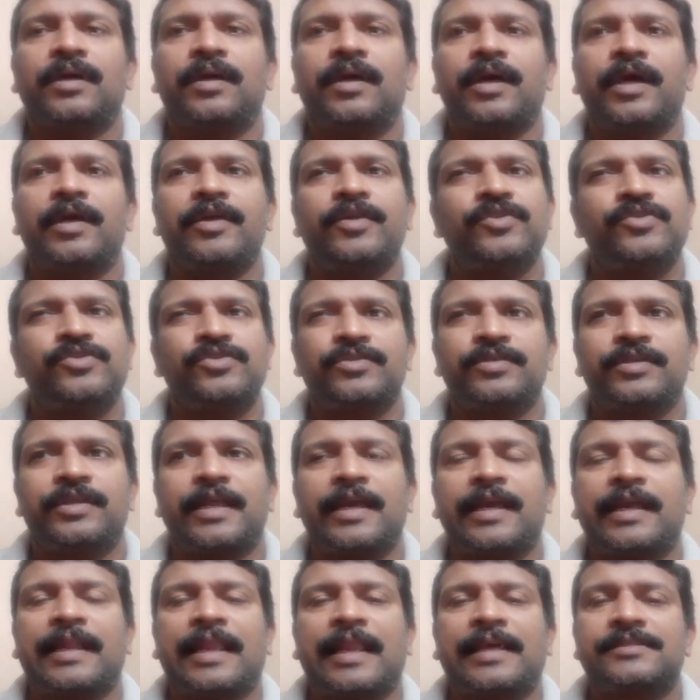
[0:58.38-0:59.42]
I used to
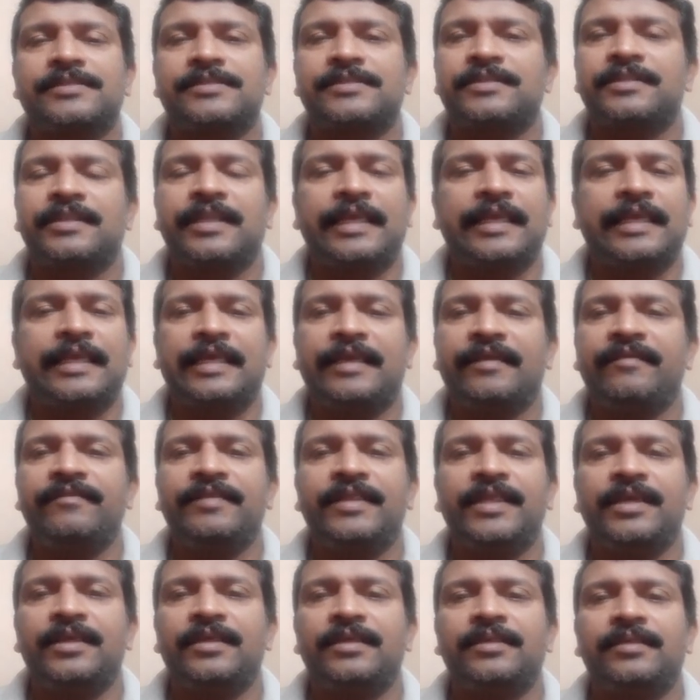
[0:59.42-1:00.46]
take classes in the
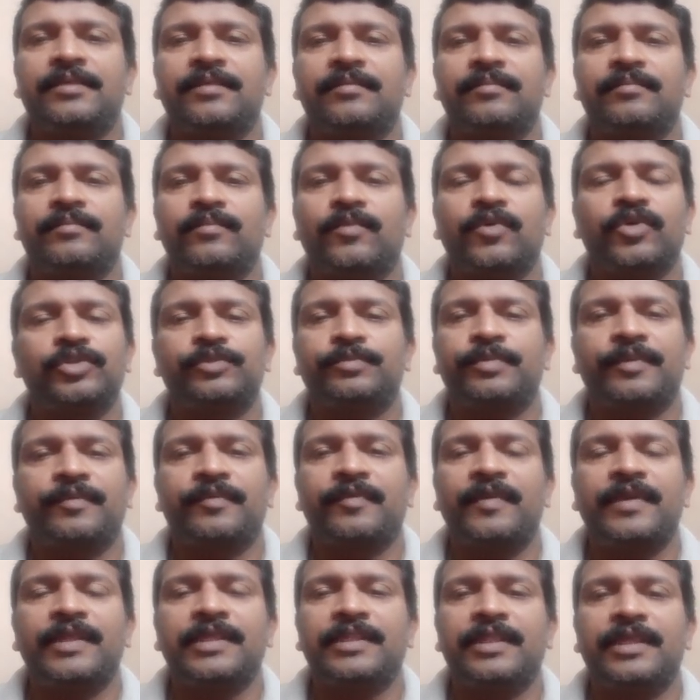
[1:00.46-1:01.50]
evening, most
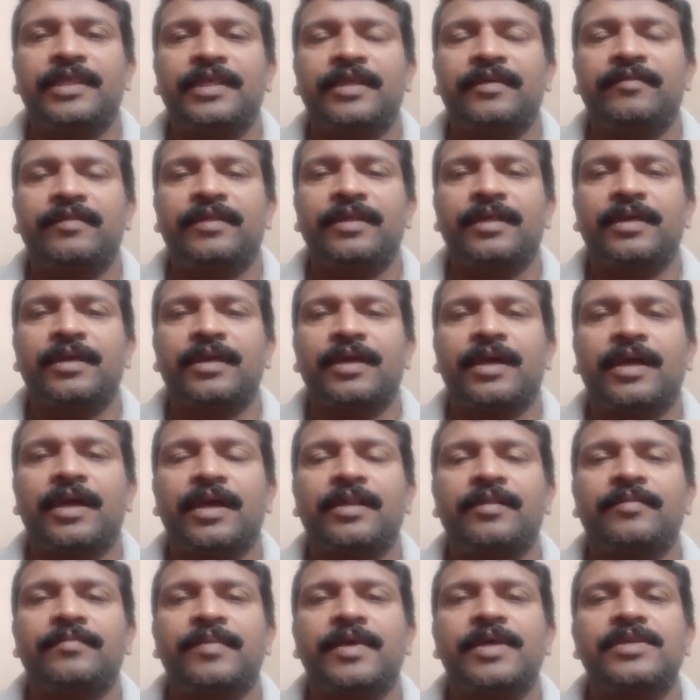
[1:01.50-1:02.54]
probably in the evening,
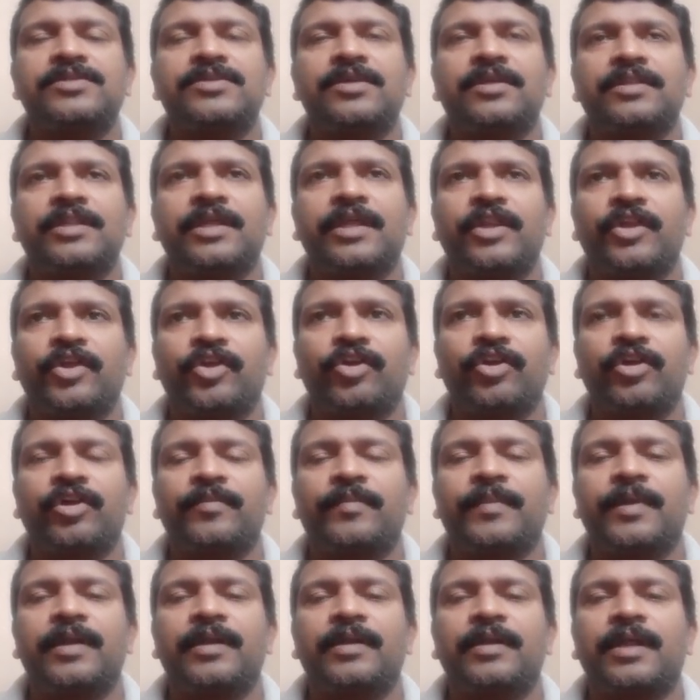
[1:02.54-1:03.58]
and based on the
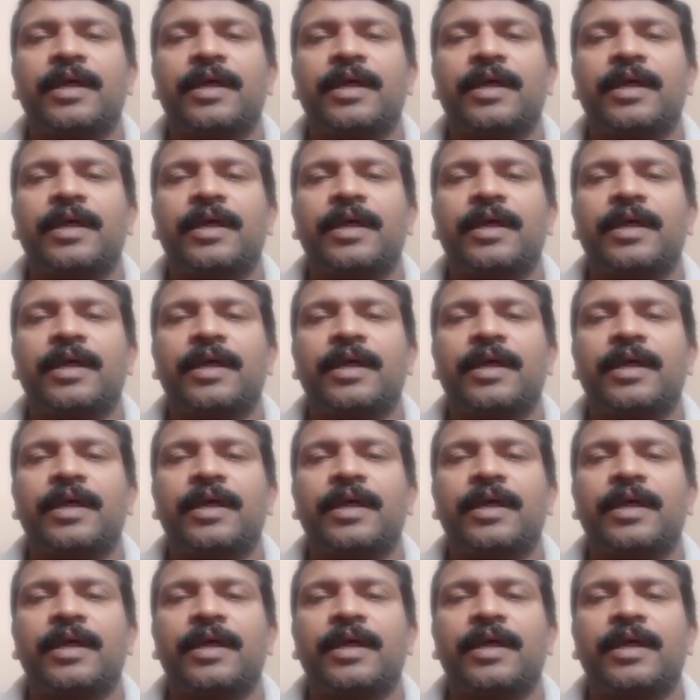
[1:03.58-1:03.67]
requirement